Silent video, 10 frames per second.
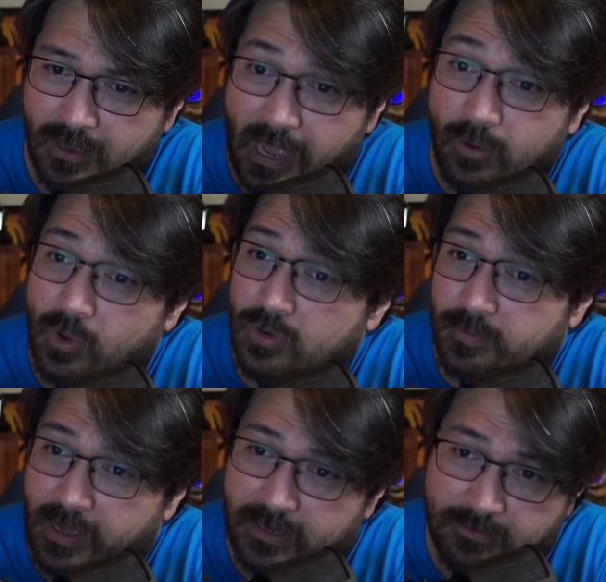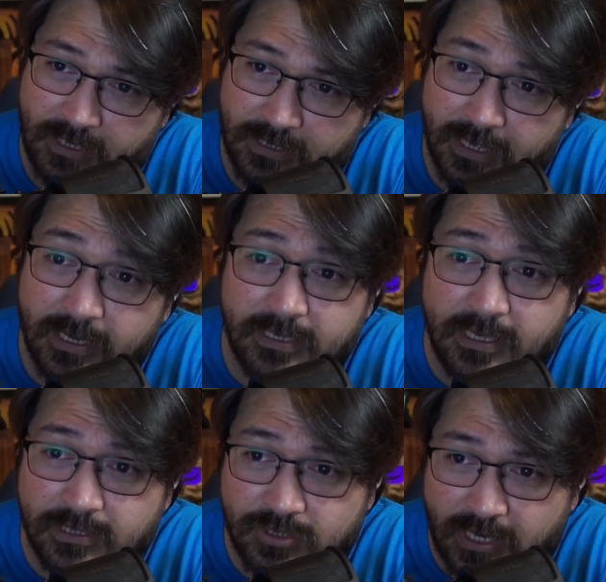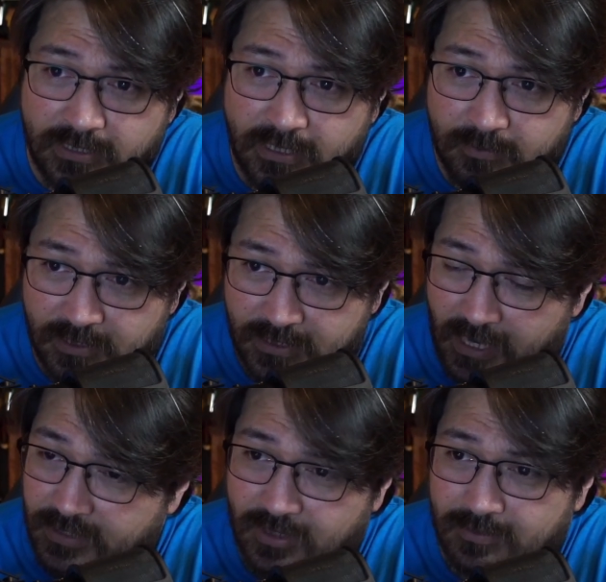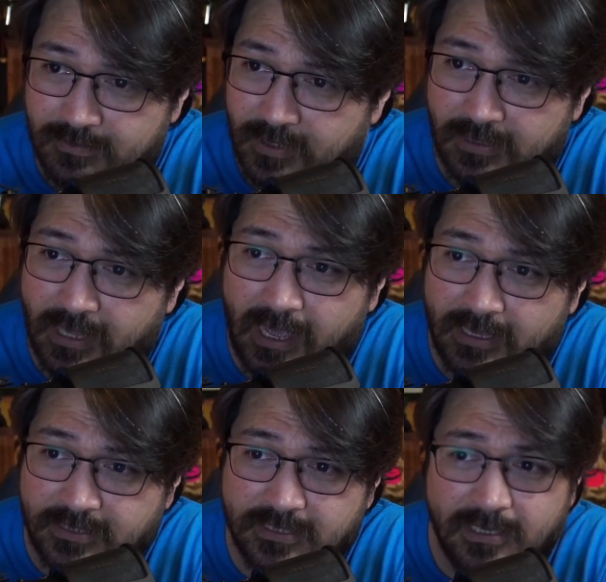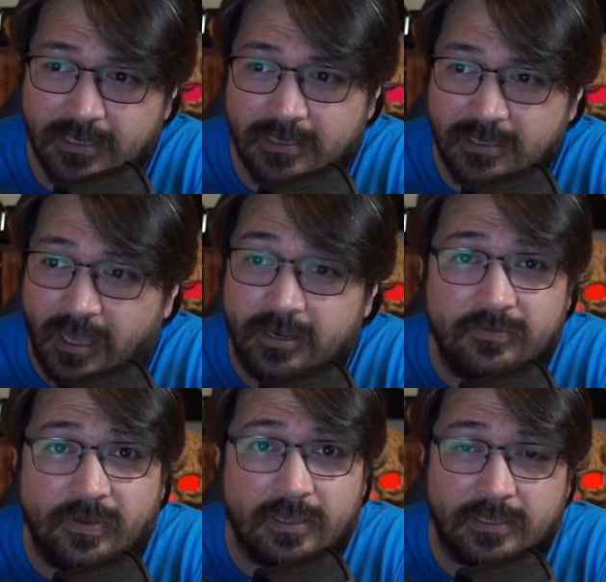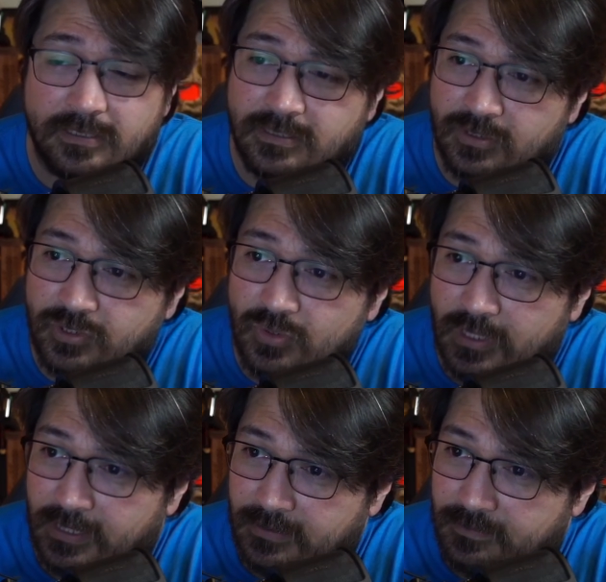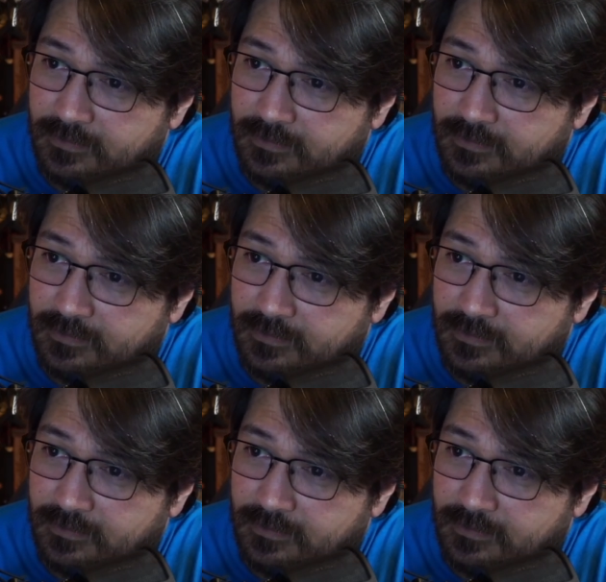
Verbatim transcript: I woke Madam Mina, and again tried to hypnotize her, but alas, unavailing till too late.